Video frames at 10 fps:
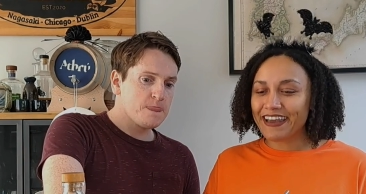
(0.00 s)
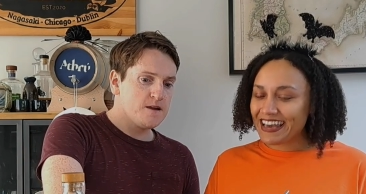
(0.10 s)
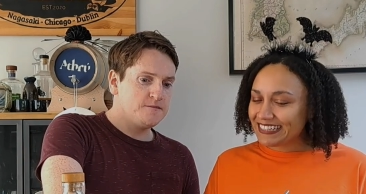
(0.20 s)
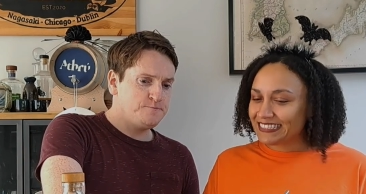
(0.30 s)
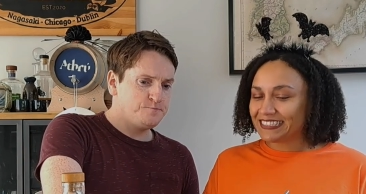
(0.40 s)
Speaker 1: you
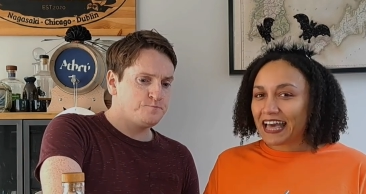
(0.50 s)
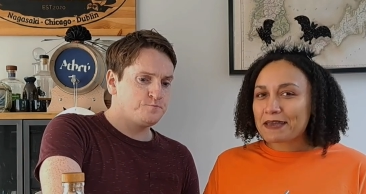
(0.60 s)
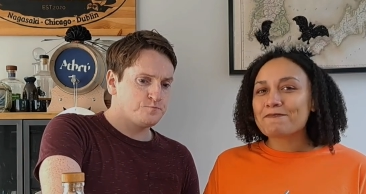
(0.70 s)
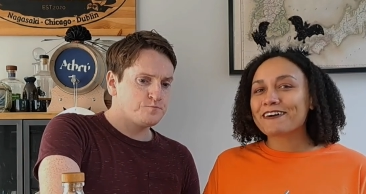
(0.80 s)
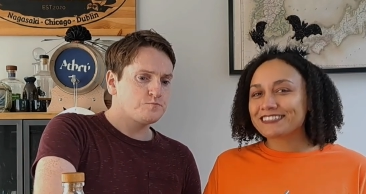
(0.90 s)
had to
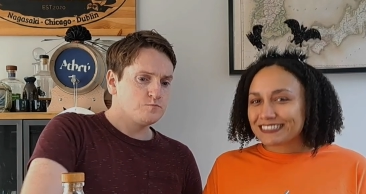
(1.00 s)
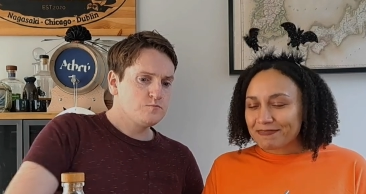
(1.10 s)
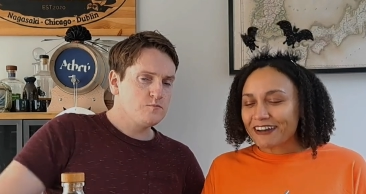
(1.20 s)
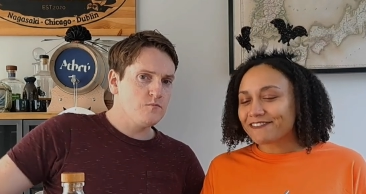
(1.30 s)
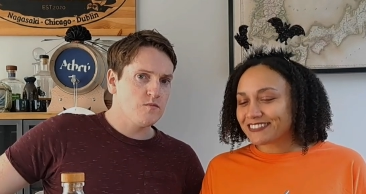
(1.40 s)
like parse
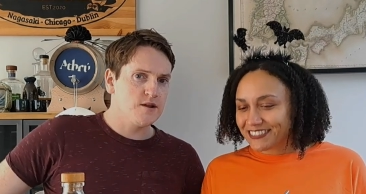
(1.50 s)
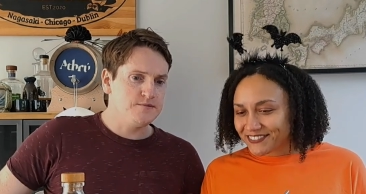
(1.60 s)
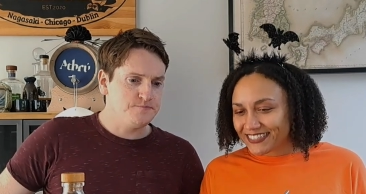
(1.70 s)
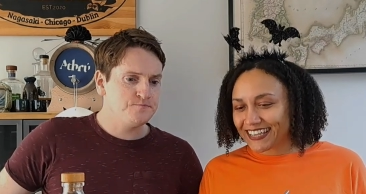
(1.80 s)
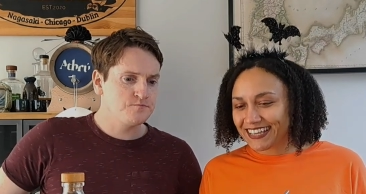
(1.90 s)
them out for
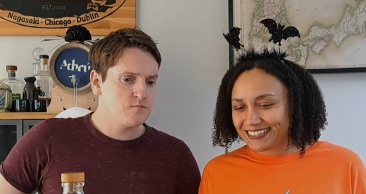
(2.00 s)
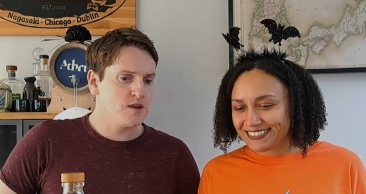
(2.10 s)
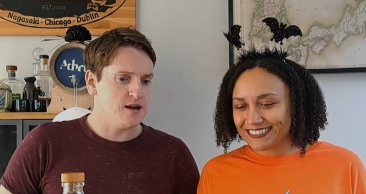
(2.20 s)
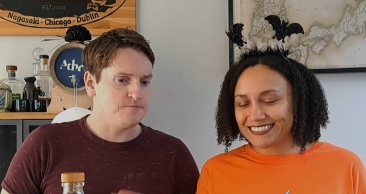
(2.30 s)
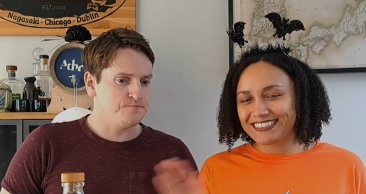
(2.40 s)
different
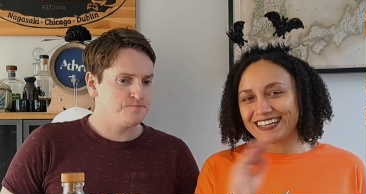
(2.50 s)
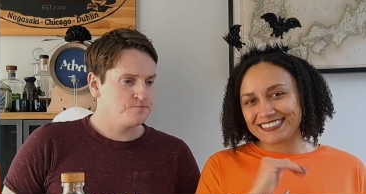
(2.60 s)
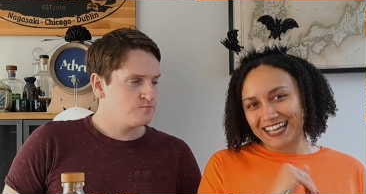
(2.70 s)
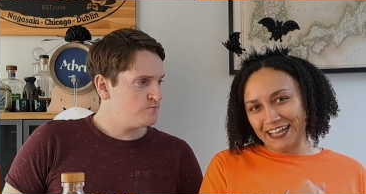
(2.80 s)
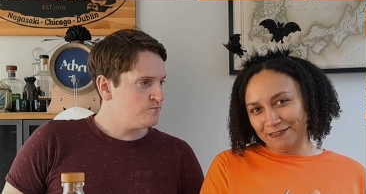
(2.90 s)
occasions, yeah.
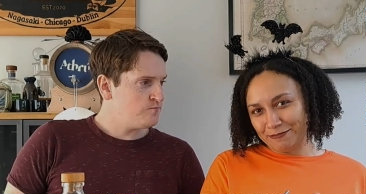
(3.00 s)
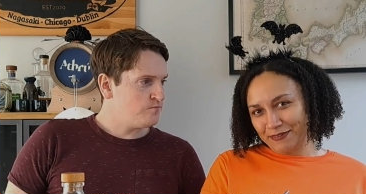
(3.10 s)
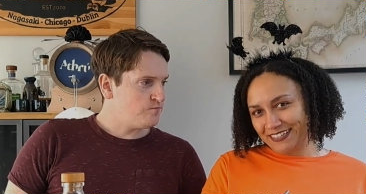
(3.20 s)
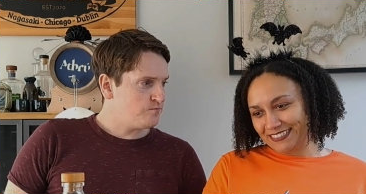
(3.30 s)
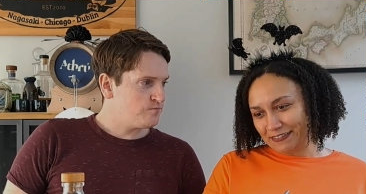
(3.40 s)
that's how I
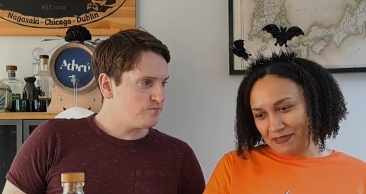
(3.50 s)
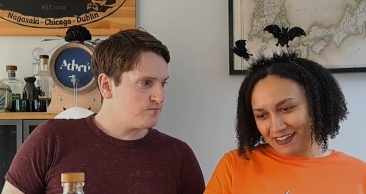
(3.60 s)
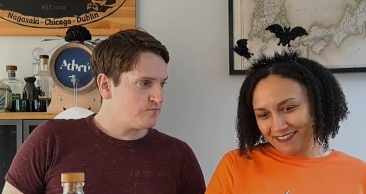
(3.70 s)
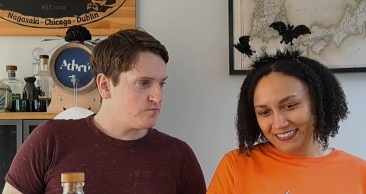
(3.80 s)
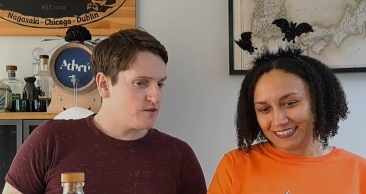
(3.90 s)
would parse them
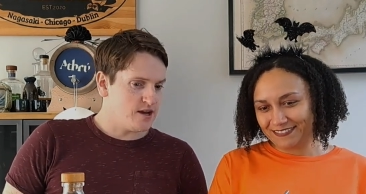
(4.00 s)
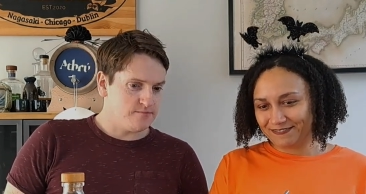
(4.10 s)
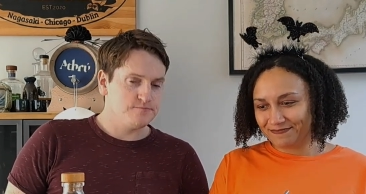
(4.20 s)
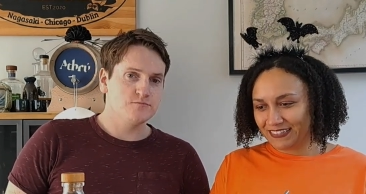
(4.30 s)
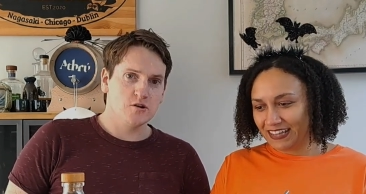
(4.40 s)
out.
Speaker 2: Yeah.
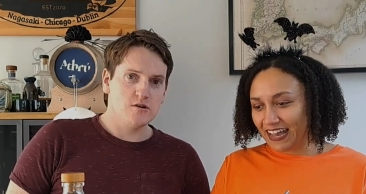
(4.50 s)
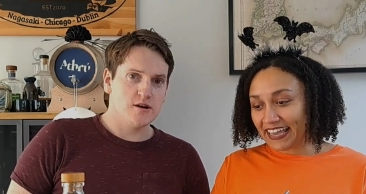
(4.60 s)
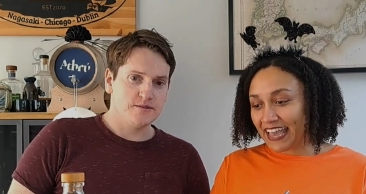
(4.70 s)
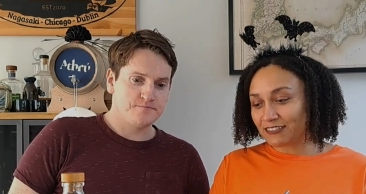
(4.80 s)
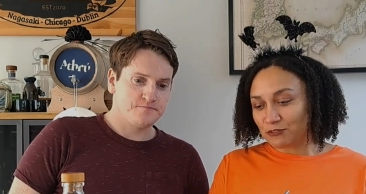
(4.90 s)
Okay. I
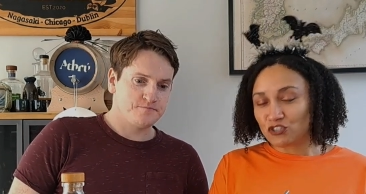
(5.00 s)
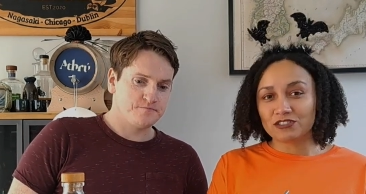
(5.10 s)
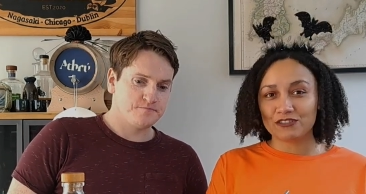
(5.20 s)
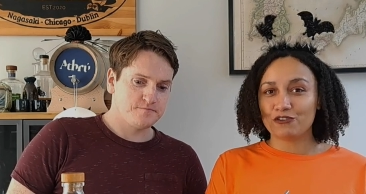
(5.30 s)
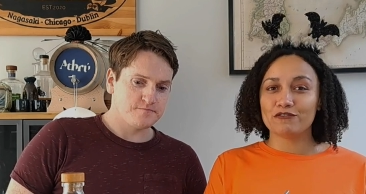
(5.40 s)
can't
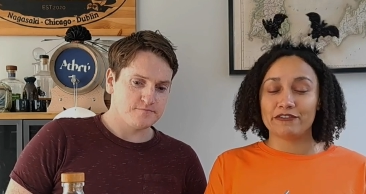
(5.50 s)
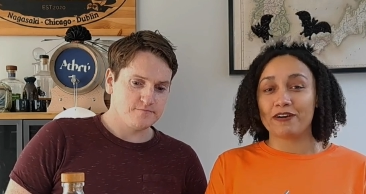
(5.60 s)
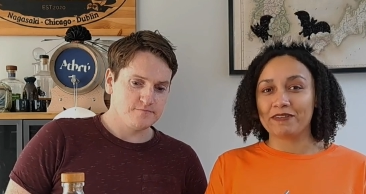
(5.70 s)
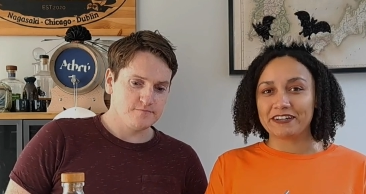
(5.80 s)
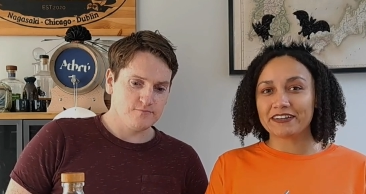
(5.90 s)
Speaker 1: choose an
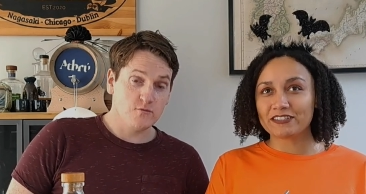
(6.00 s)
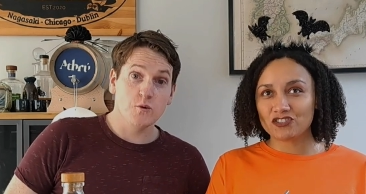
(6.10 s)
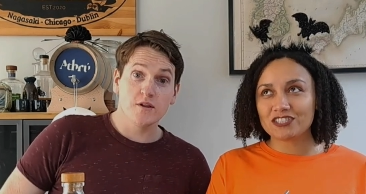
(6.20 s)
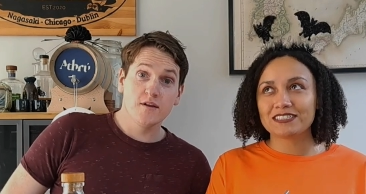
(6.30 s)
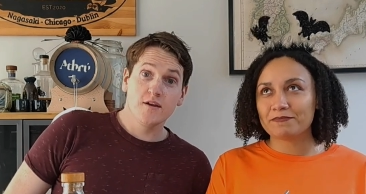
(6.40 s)
overall winner.
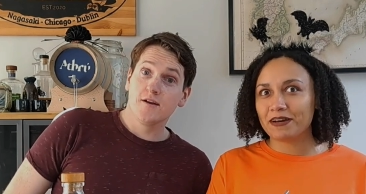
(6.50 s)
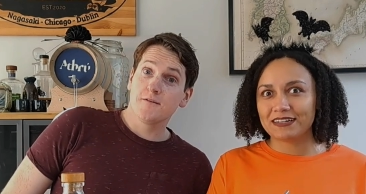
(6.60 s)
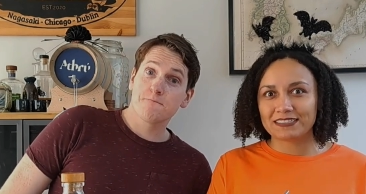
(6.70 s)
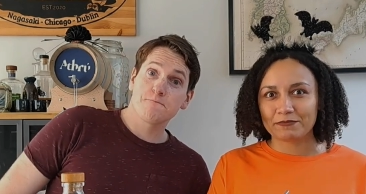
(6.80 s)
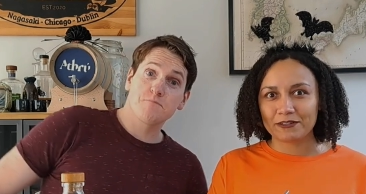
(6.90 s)
It's well, just
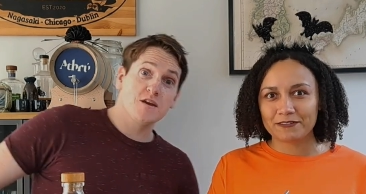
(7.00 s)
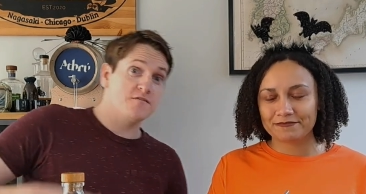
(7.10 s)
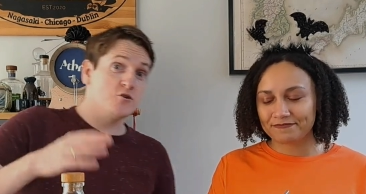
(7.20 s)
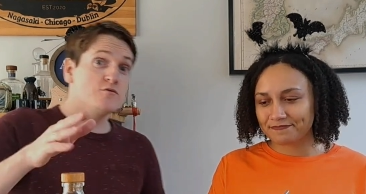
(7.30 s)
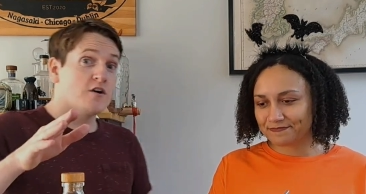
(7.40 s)
impossible.
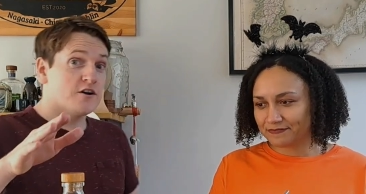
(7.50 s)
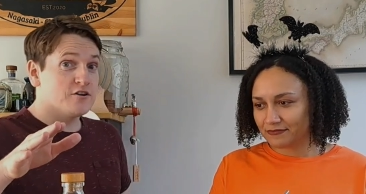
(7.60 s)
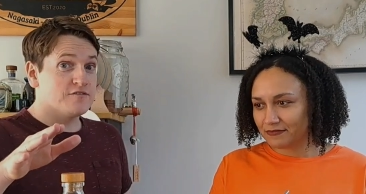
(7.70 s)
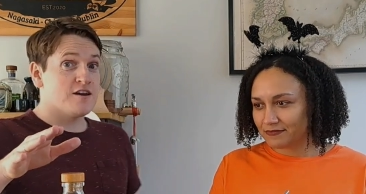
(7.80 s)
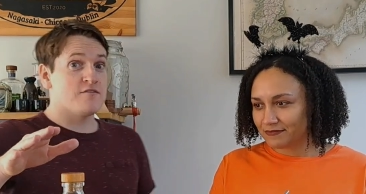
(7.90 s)
Speaker 2: If you've got
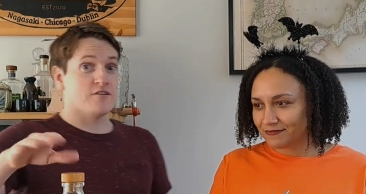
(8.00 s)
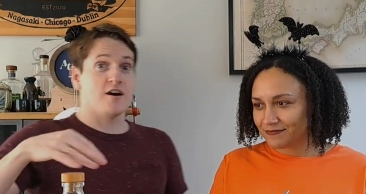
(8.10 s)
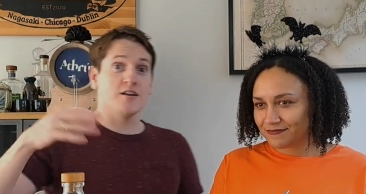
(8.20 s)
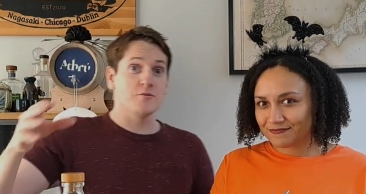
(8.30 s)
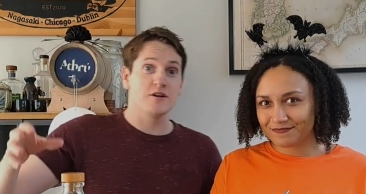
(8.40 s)
your favorite
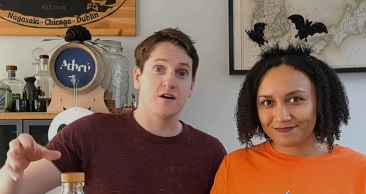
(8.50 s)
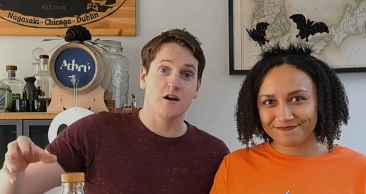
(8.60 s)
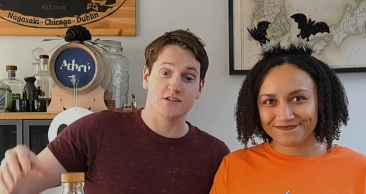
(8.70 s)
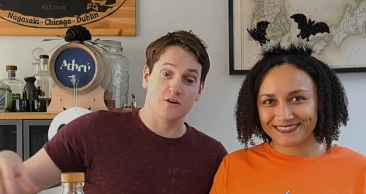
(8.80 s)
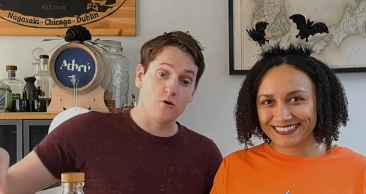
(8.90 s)
Halloween
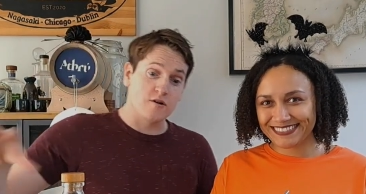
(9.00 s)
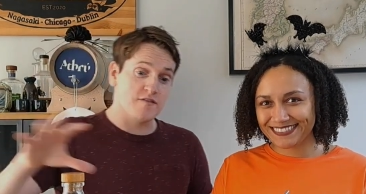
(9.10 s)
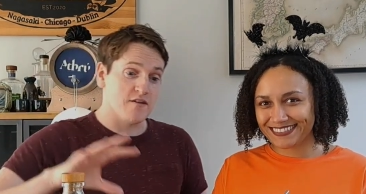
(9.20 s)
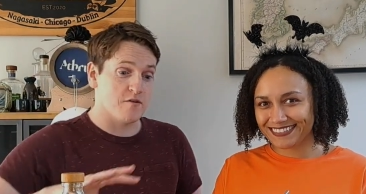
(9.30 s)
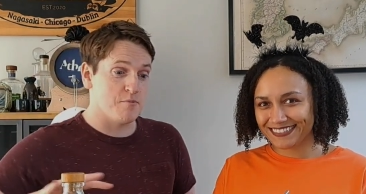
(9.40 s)
cocktail or a
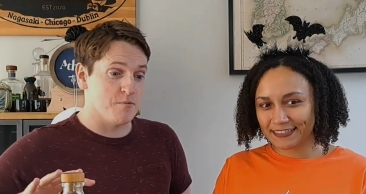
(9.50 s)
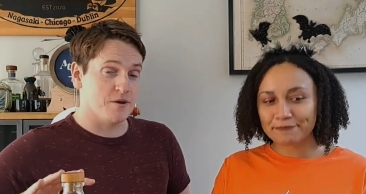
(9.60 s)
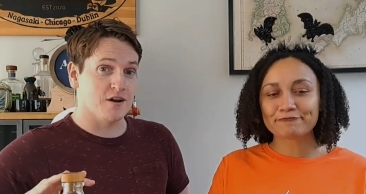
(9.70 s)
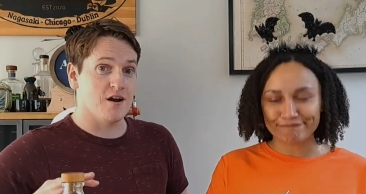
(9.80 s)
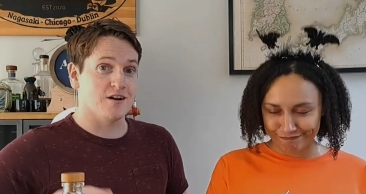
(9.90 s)
favorite pumpkin